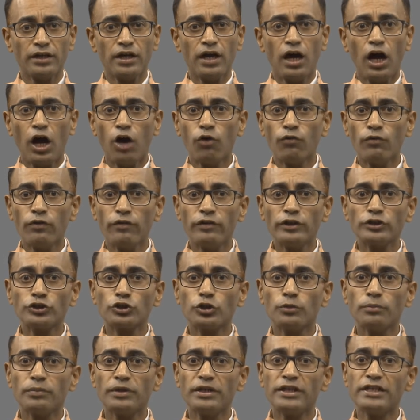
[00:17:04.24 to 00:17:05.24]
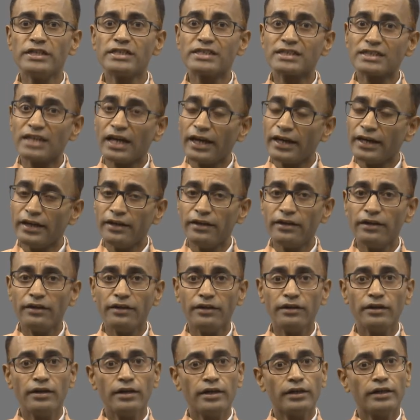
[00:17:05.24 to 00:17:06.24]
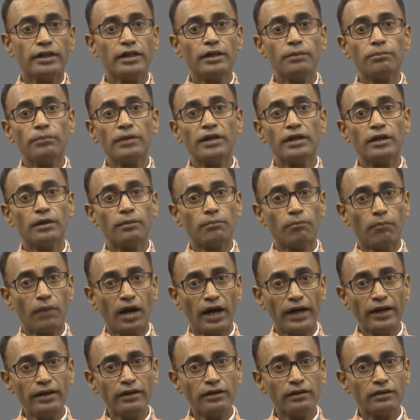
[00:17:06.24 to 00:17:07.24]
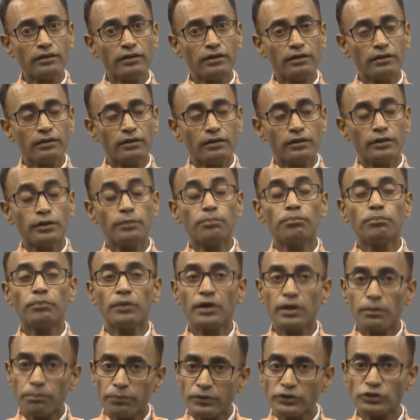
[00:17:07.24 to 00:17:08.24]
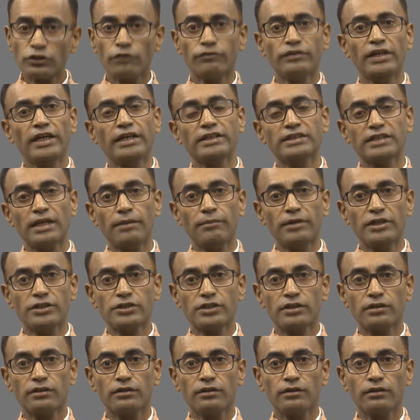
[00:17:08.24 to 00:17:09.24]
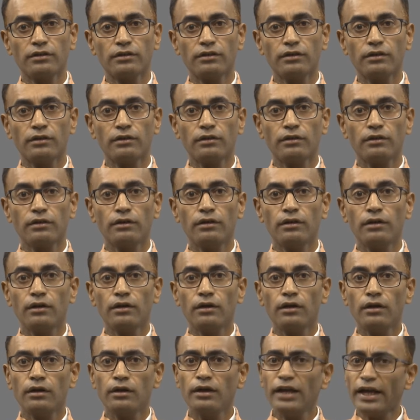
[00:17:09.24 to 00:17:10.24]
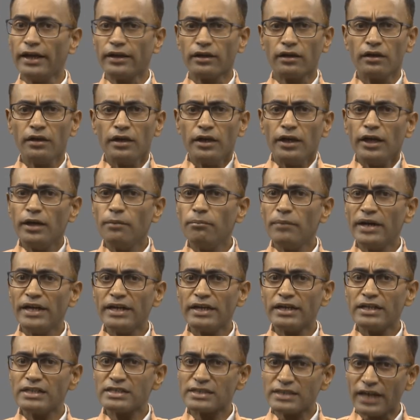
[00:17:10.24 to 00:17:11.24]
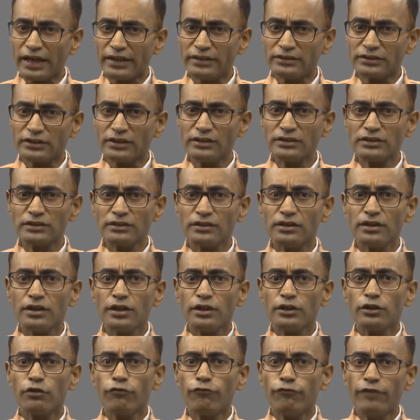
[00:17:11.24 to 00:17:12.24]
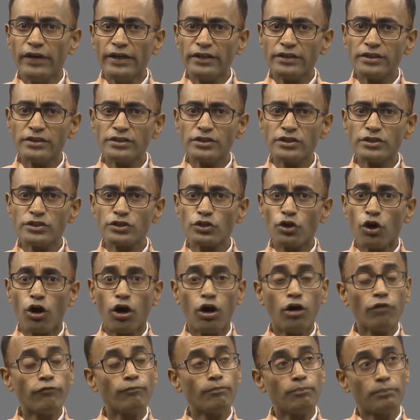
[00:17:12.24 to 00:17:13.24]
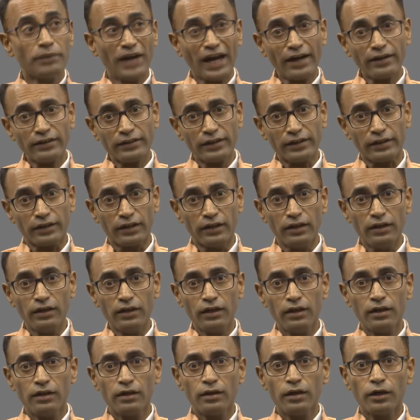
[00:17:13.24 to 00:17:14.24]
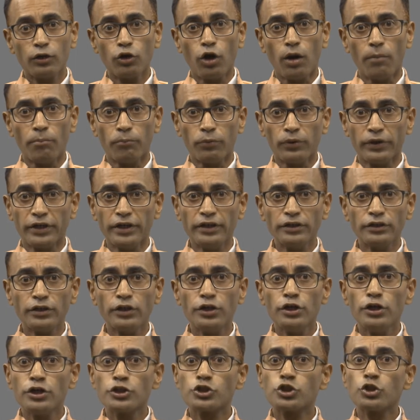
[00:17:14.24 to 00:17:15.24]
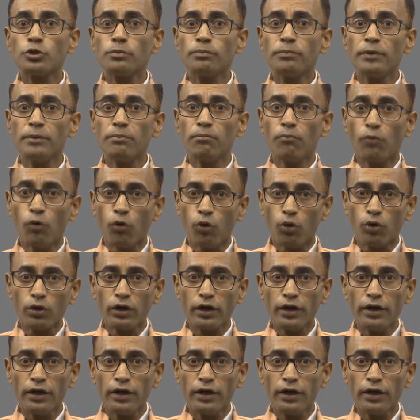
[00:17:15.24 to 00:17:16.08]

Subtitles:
however, should be decided keeping in mind the purpose of the examination. Like in medical sciences, the weightages of practical component should be more,